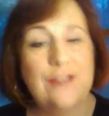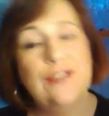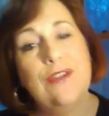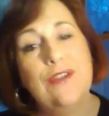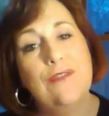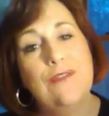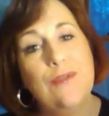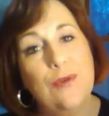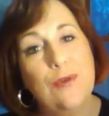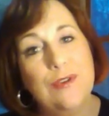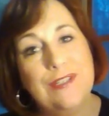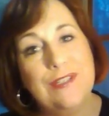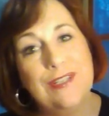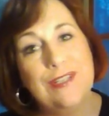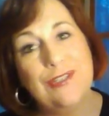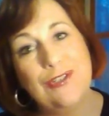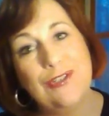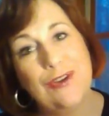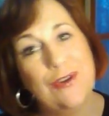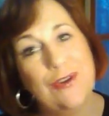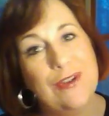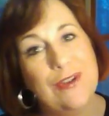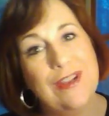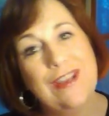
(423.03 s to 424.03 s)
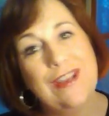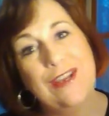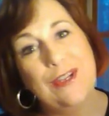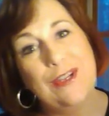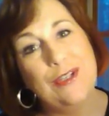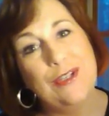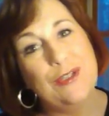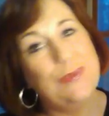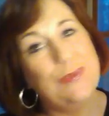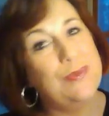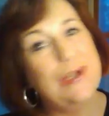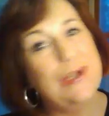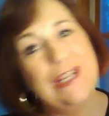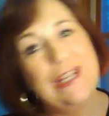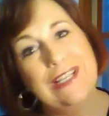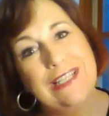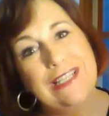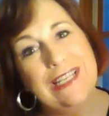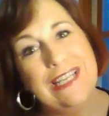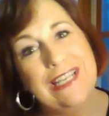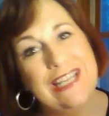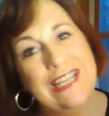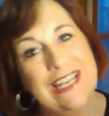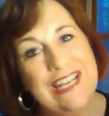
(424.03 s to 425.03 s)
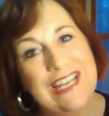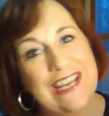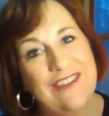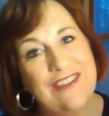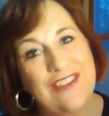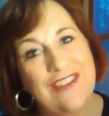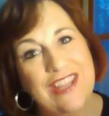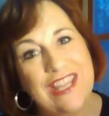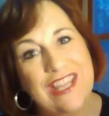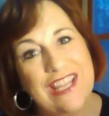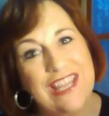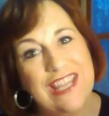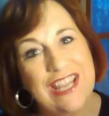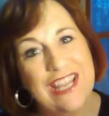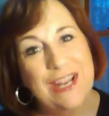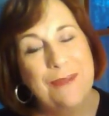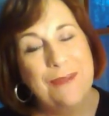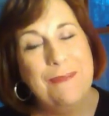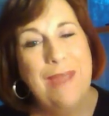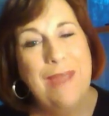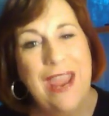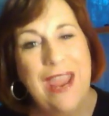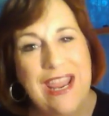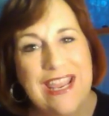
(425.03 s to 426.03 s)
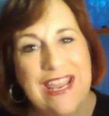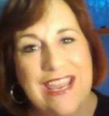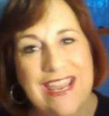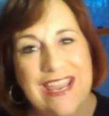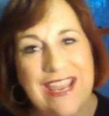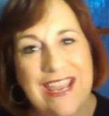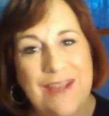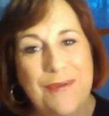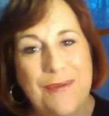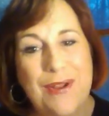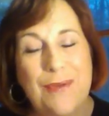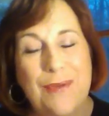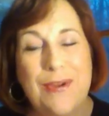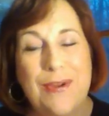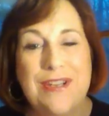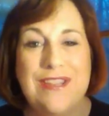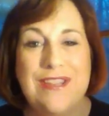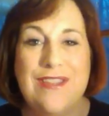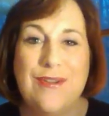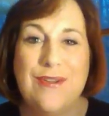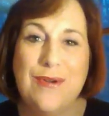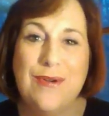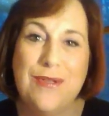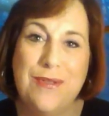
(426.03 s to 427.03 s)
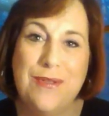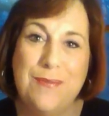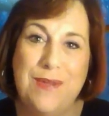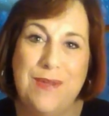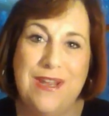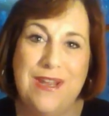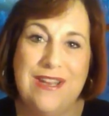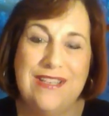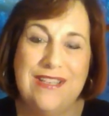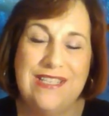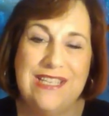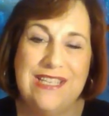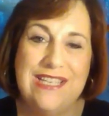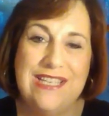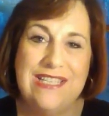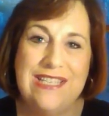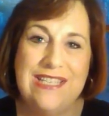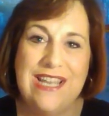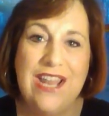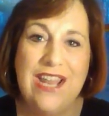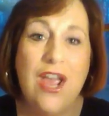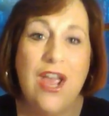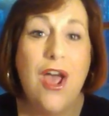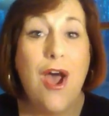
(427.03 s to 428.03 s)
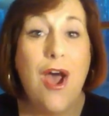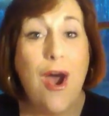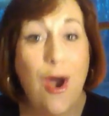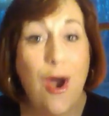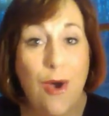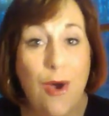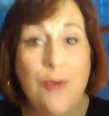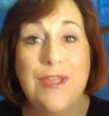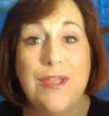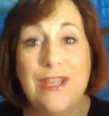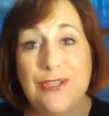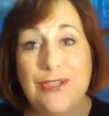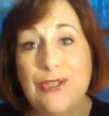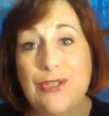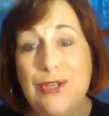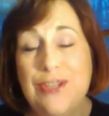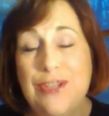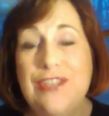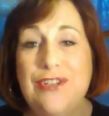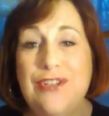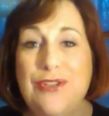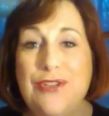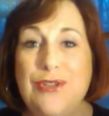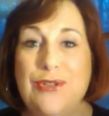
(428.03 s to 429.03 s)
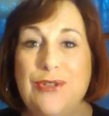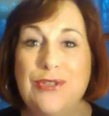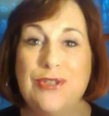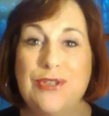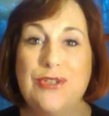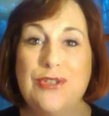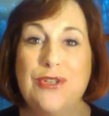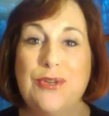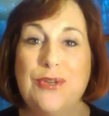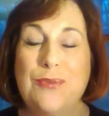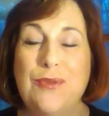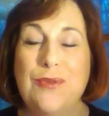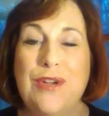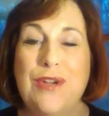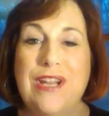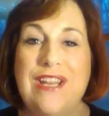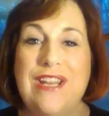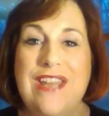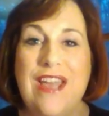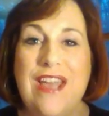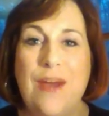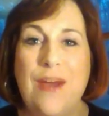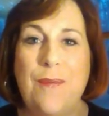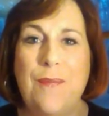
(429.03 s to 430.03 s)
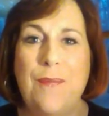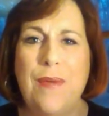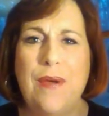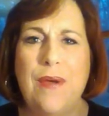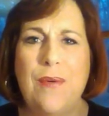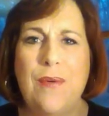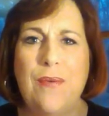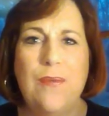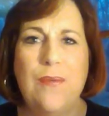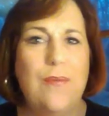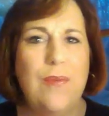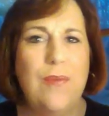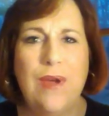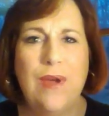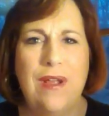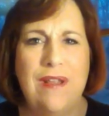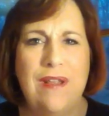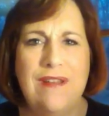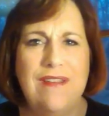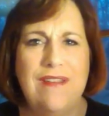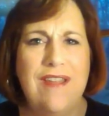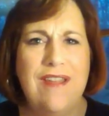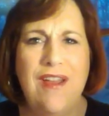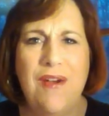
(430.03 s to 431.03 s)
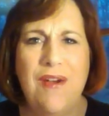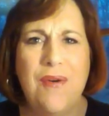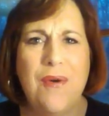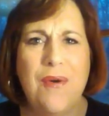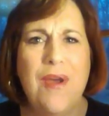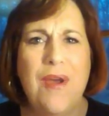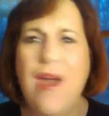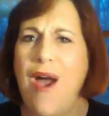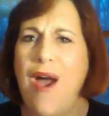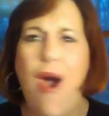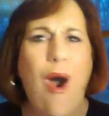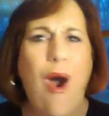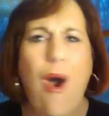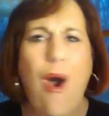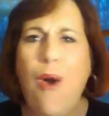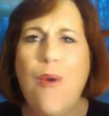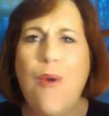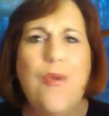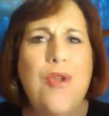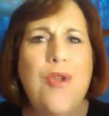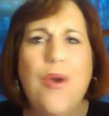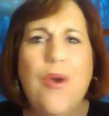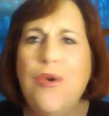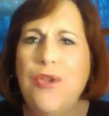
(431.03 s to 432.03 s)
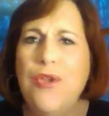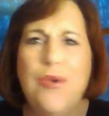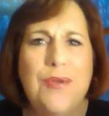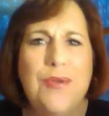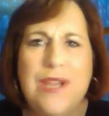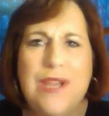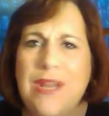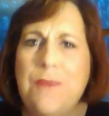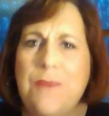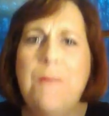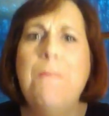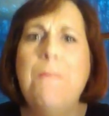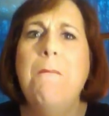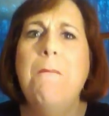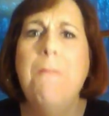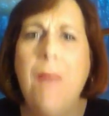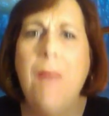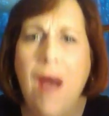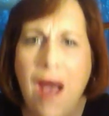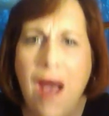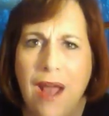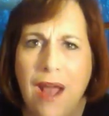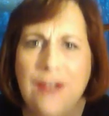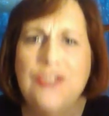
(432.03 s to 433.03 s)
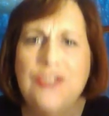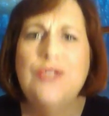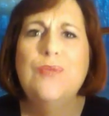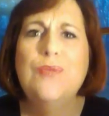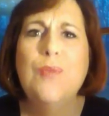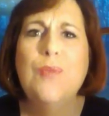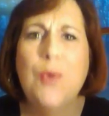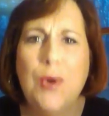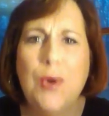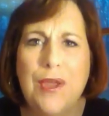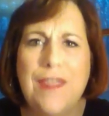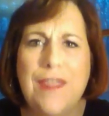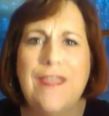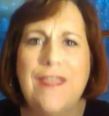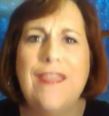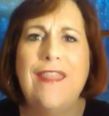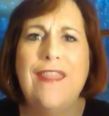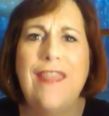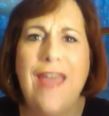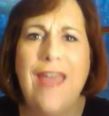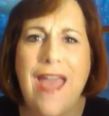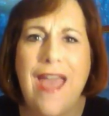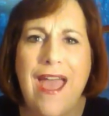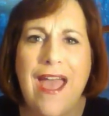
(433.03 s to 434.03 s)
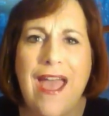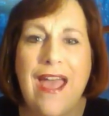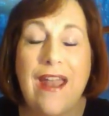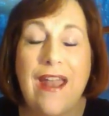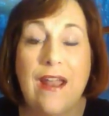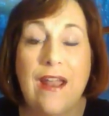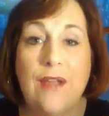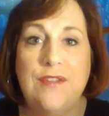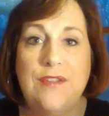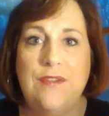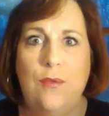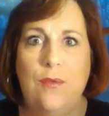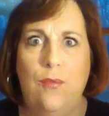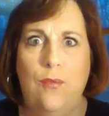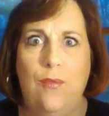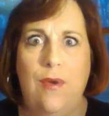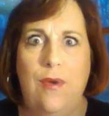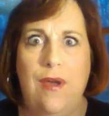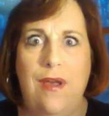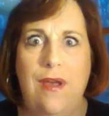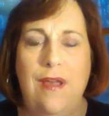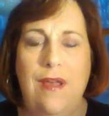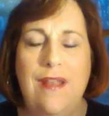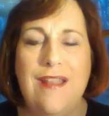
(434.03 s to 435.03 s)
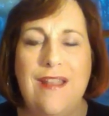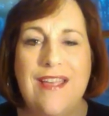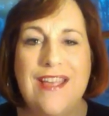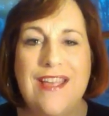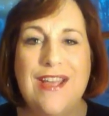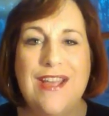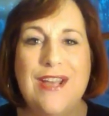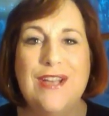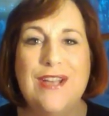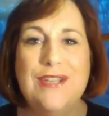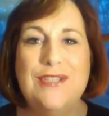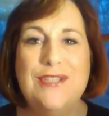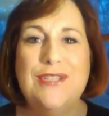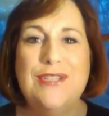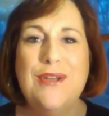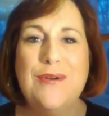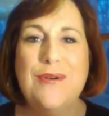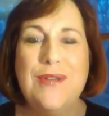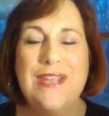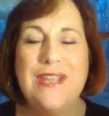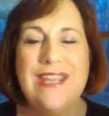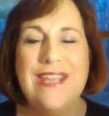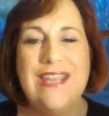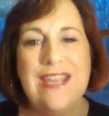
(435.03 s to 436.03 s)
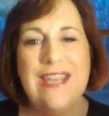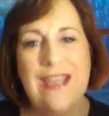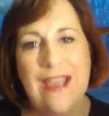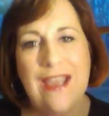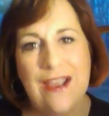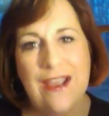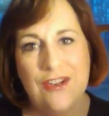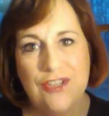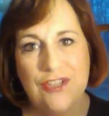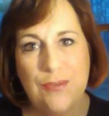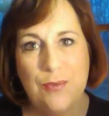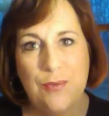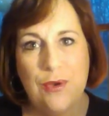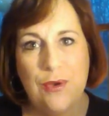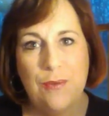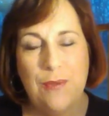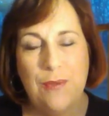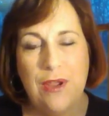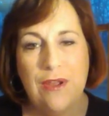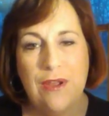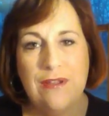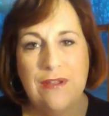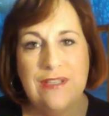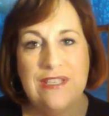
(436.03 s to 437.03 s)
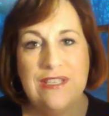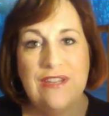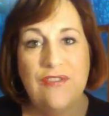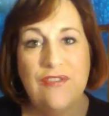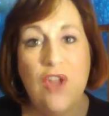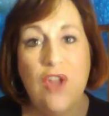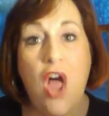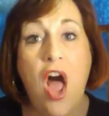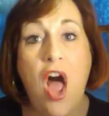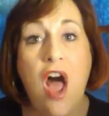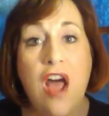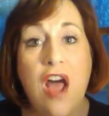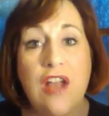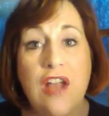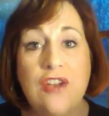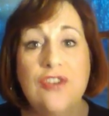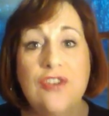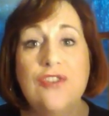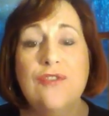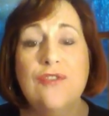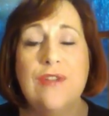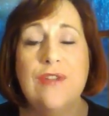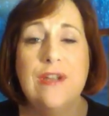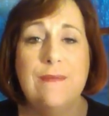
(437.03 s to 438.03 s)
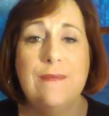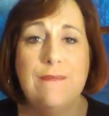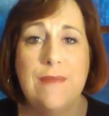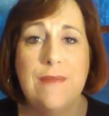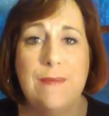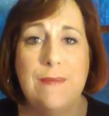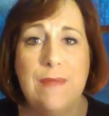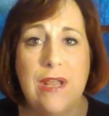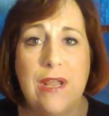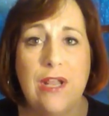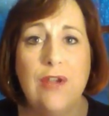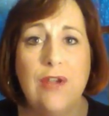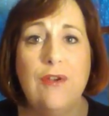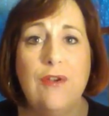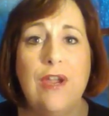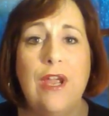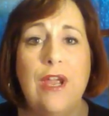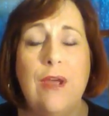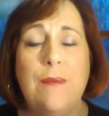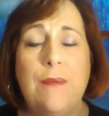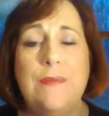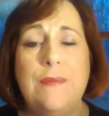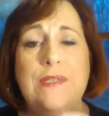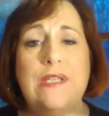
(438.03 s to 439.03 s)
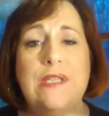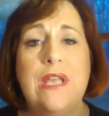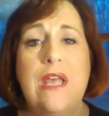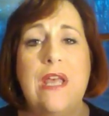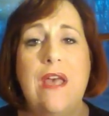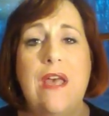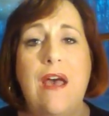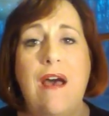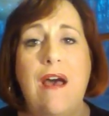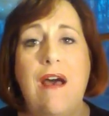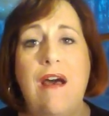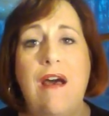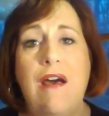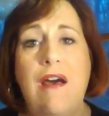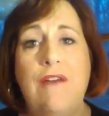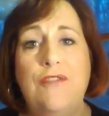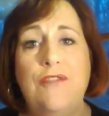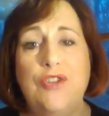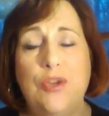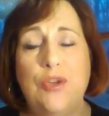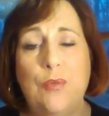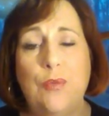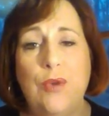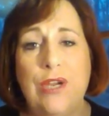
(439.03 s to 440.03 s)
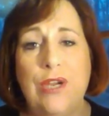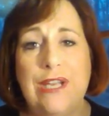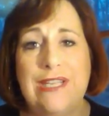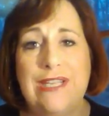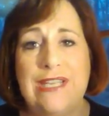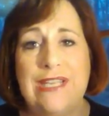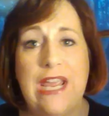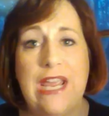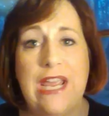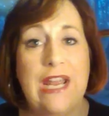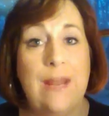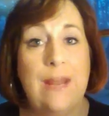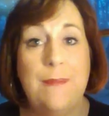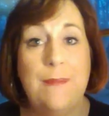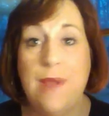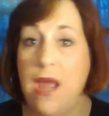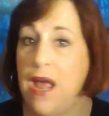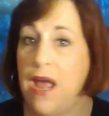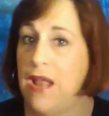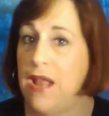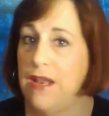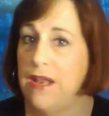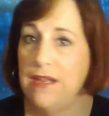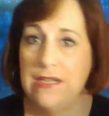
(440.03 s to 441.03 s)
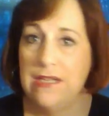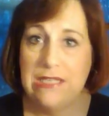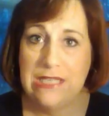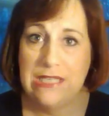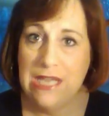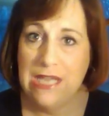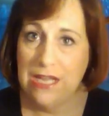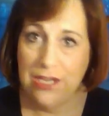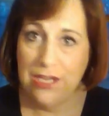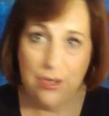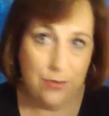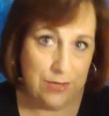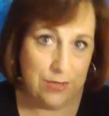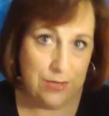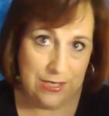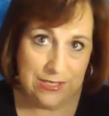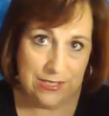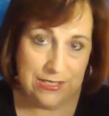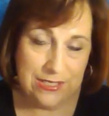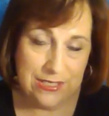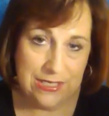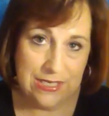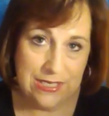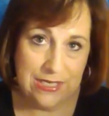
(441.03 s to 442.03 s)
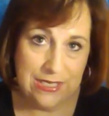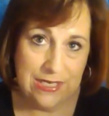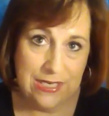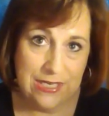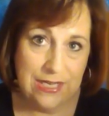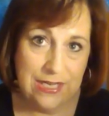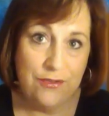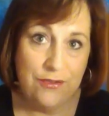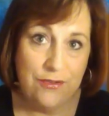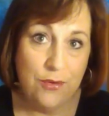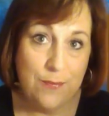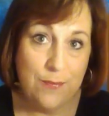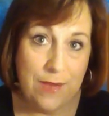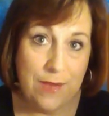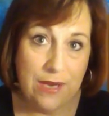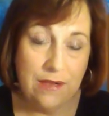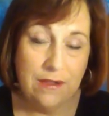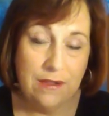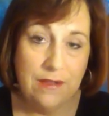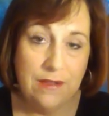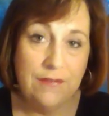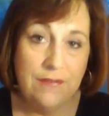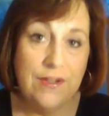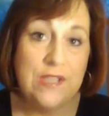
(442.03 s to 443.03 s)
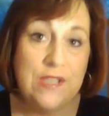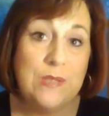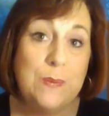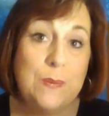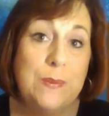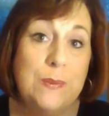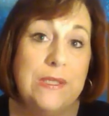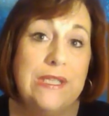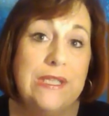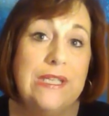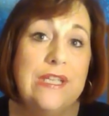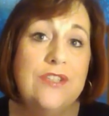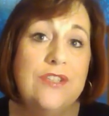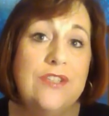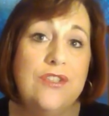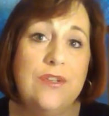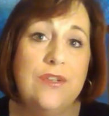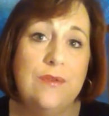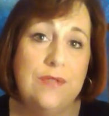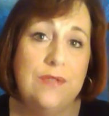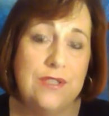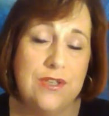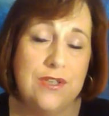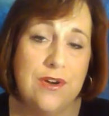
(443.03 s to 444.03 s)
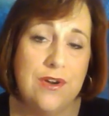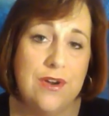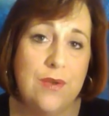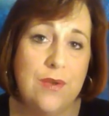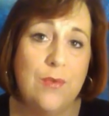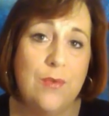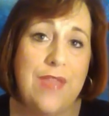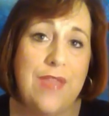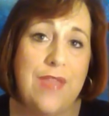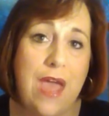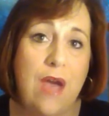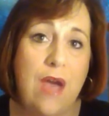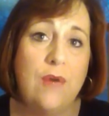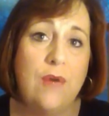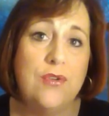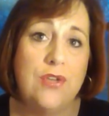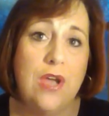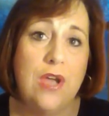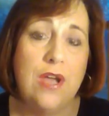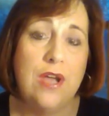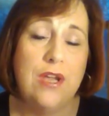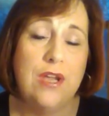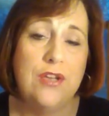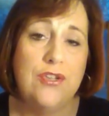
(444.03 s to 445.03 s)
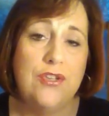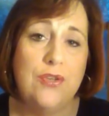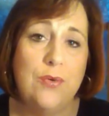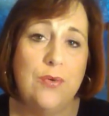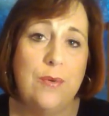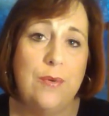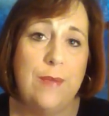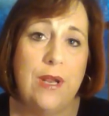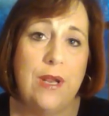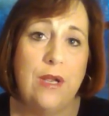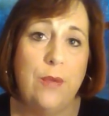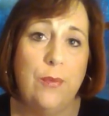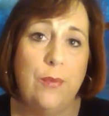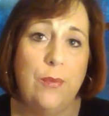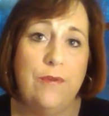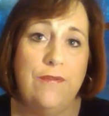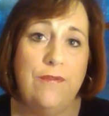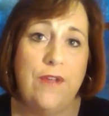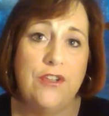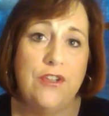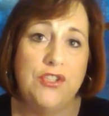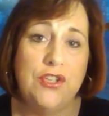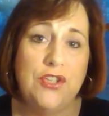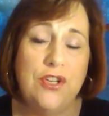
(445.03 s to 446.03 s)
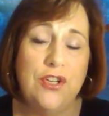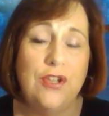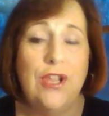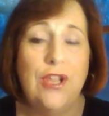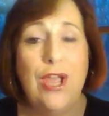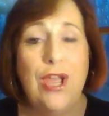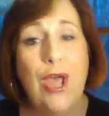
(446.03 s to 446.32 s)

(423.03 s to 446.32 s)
So of course I start sprinkling it in everything that I'm making. And when I went to the orthopedist, he said, oh, that's good that you're using turmeric now, but what? No. Oh, no, you need much more than that. And I said, what? So he actually put me on several hundred milligrams of turmeric a day. And I'm not telling you this to give you medical advice. Please don't start it without talking to a medical professional.